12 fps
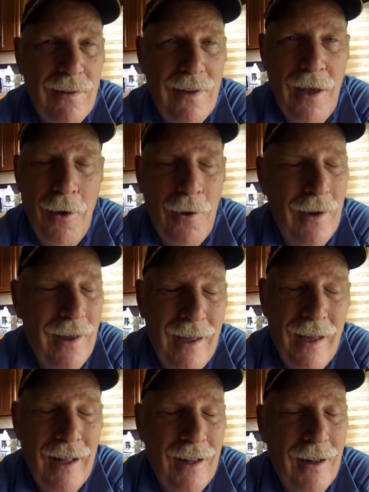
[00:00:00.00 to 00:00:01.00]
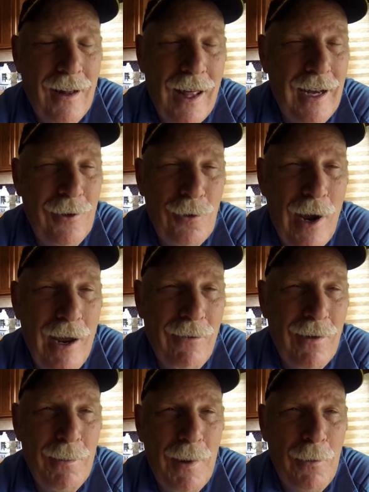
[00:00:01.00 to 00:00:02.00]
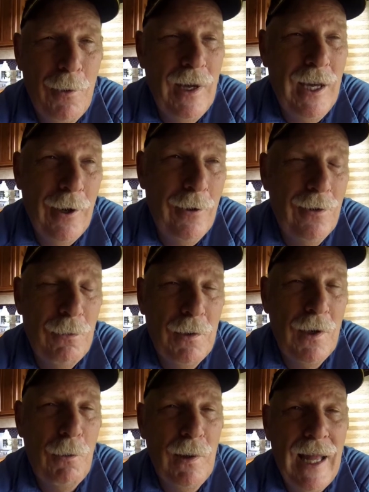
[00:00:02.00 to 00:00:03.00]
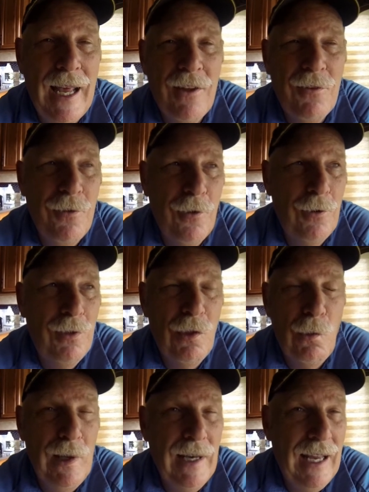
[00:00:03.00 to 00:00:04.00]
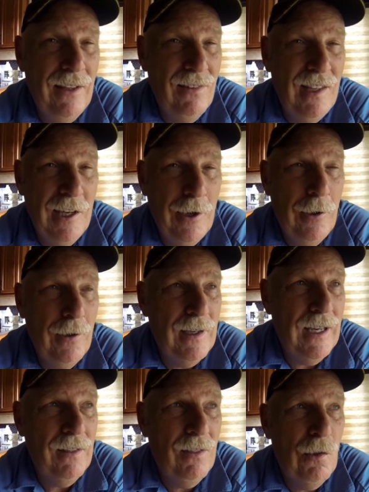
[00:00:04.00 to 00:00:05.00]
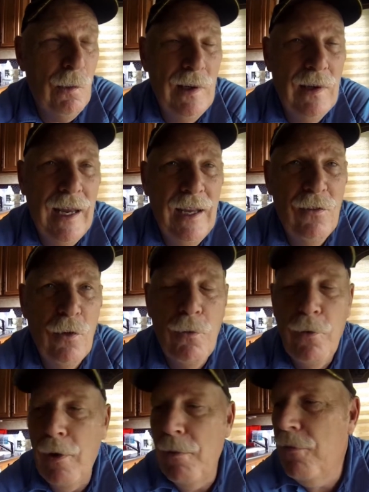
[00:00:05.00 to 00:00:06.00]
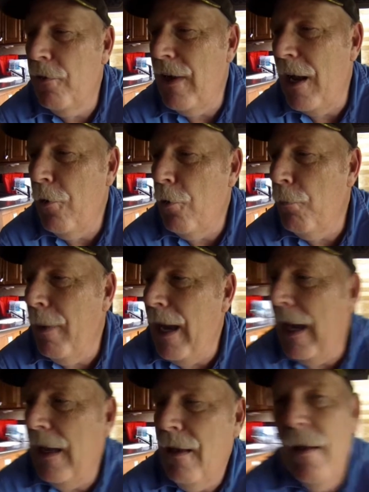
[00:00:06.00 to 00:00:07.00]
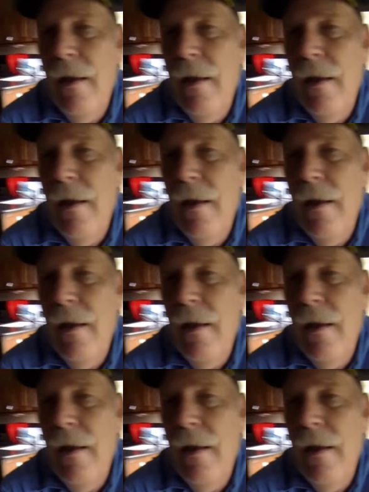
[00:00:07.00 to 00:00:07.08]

So a lot of driving, but we're here, so we're going to relax for three days here and then three days over at Fidalgo Bay